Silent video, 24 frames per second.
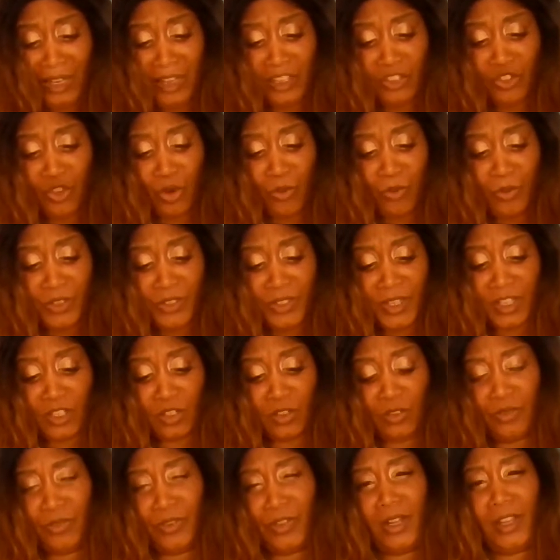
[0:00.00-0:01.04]
it's almost
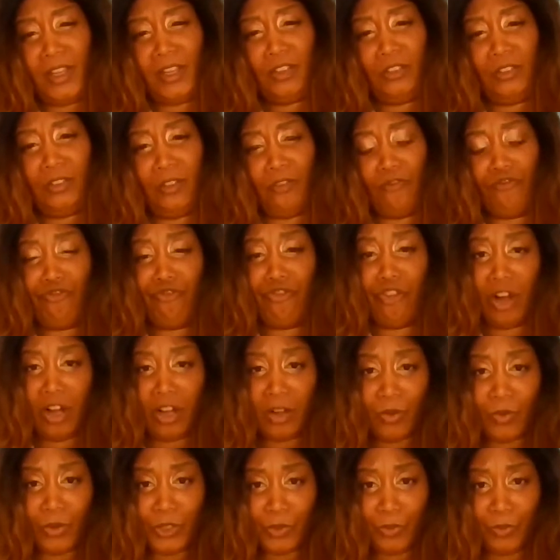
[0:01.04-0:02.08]
like you feel like the
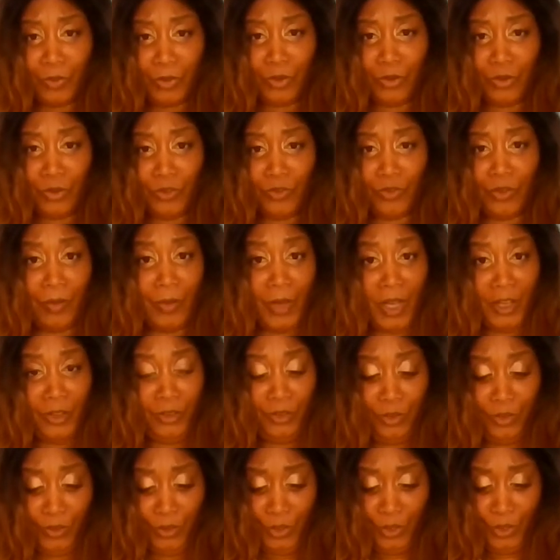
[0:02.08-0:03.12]
rug was pulled from
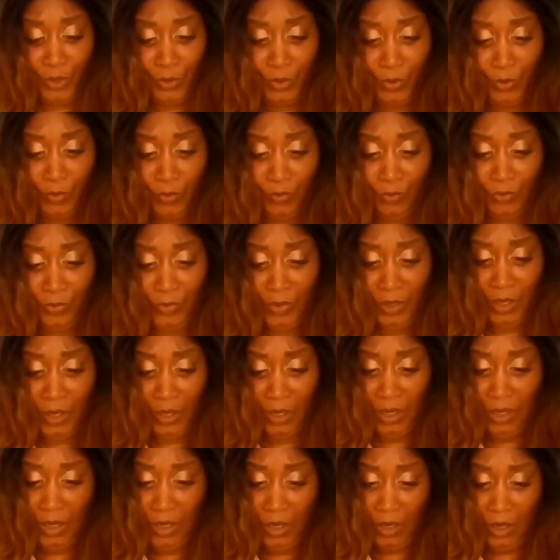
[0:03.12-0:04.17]
under you.
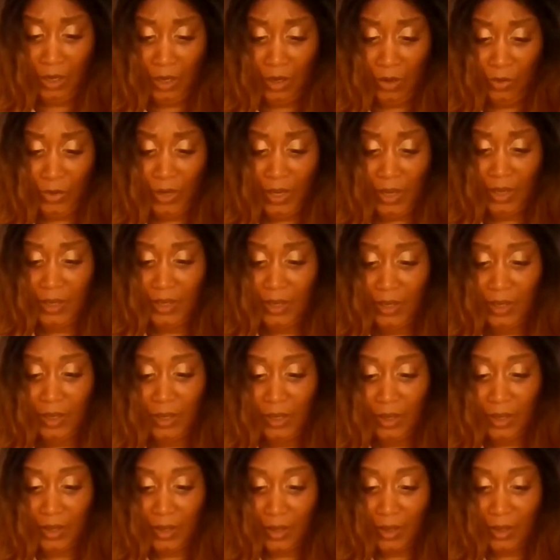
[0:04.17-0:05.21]
Okay,
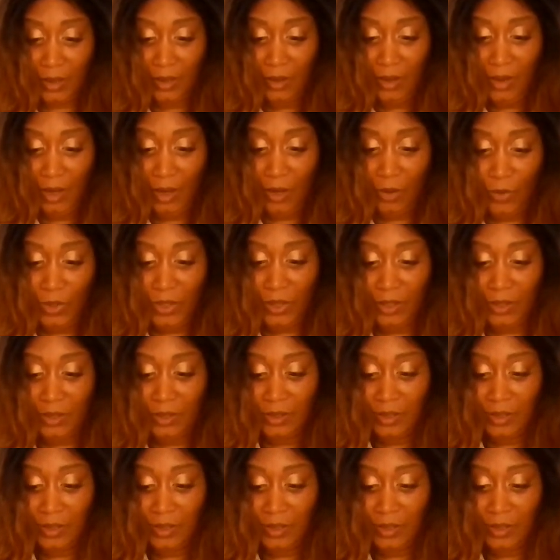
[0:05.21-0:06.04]
yeah. With the